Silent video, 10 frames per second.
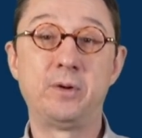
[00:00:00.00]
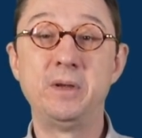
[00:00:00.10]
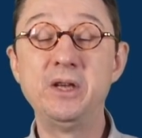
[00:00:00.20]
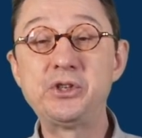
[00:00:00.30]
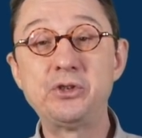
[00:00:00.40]

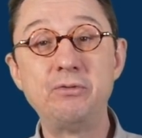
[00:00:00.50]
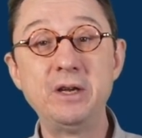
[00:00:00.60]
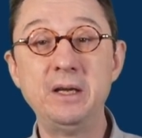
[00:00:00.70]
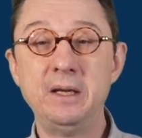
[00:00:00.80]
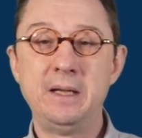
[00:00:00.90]

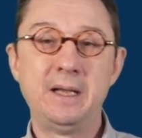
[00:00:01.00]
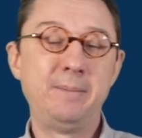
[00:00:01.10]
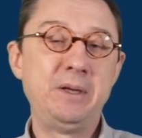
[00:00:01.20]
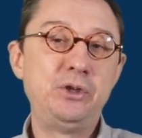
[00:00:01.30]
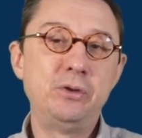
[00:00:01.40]
history. I
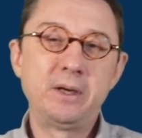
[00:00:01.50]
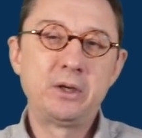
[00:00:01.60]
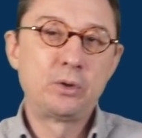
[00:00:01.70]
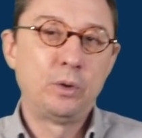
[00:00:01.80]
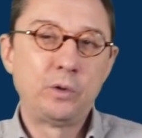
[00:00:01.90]
mean, during
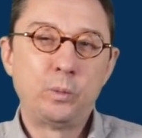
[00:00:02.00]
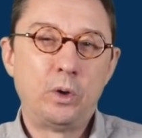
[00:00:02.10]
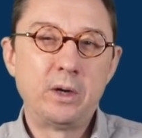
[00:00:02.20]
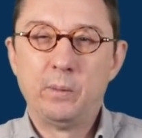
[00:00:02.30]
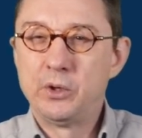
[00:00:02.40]
the Cold
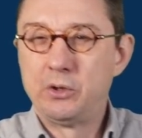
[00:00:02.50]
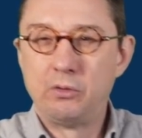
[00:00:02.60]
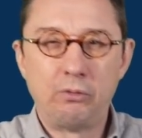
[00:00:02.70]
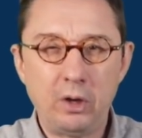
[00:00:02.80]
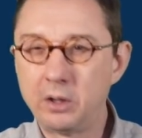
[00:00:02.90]
War, it was a
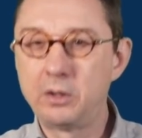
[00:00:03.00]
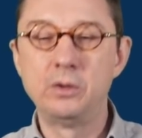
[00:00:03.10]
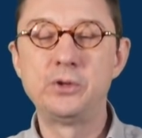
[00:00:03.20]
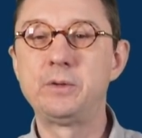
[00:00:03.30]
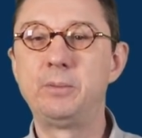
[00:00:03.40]
roller
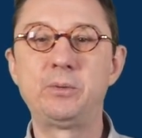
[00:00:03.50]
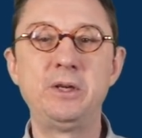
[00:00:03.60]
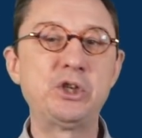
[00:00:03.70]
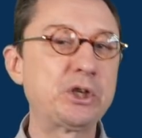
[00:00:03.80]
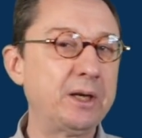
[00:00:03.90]
coaster
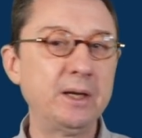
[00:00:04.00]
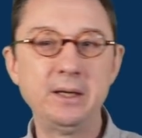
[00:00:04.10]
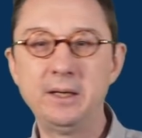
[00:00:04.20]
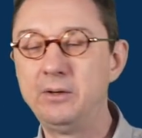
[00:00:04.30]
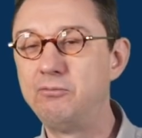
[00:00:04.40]
between
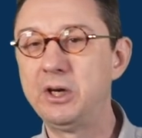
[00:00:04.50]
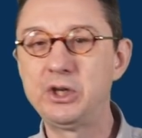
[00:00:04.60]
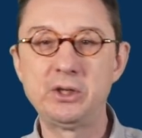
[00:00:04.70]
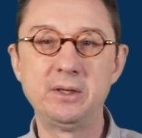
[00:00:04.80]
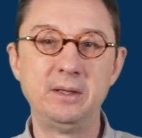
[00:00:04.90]
China and
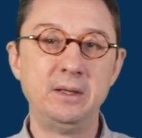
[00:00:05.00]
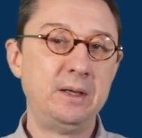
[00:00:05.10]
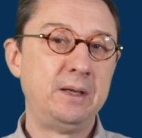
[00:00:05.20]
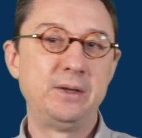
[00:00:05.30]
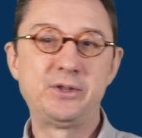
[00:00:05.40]
Russia.
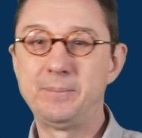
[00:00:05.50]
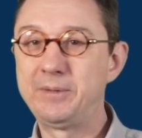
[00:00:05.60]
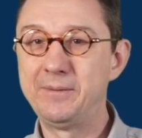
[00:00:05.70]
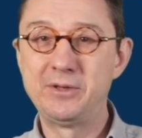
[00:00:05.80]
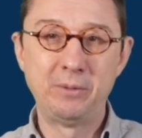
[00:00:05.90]
And
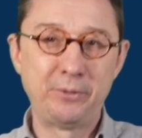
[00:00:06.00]
sometimes they were